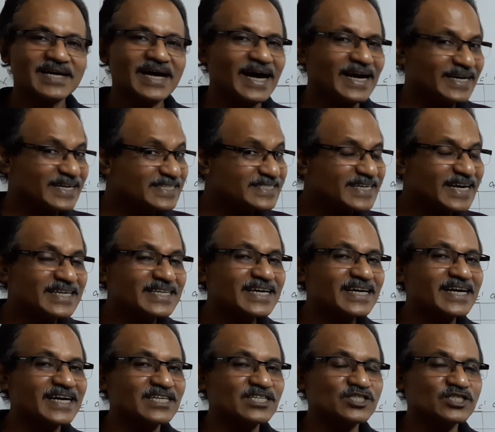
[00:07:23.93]
Understand the
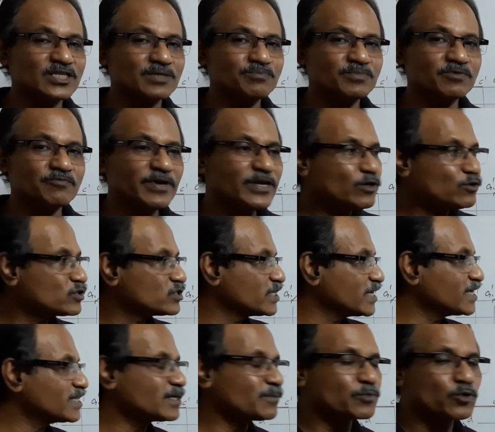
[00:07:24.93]
concept. When you
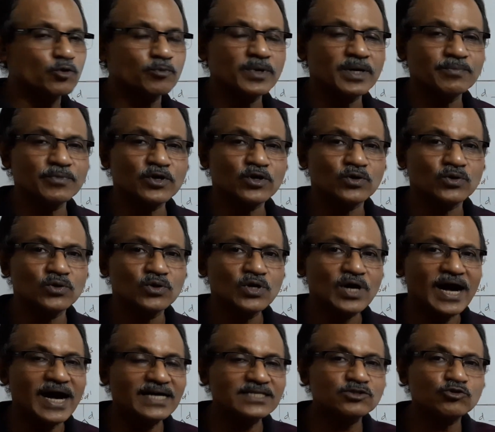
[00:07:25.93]
see the problem now,
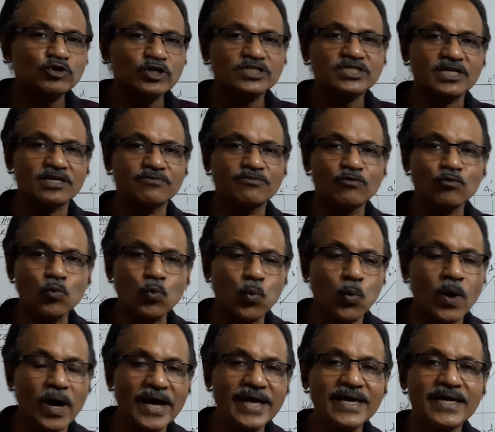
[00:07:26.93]
ask yourself,
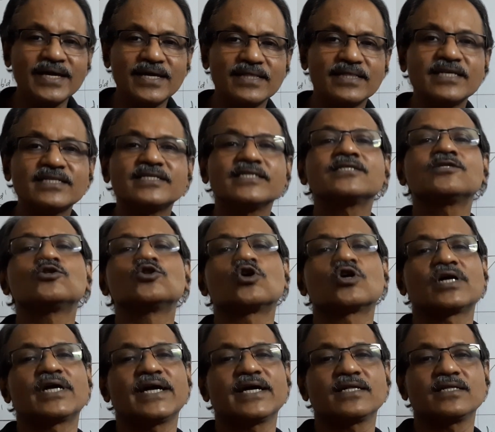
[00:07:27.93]
why this is
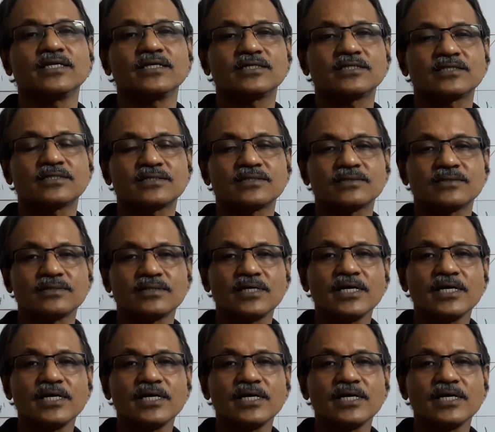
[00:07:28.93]
drawn like this?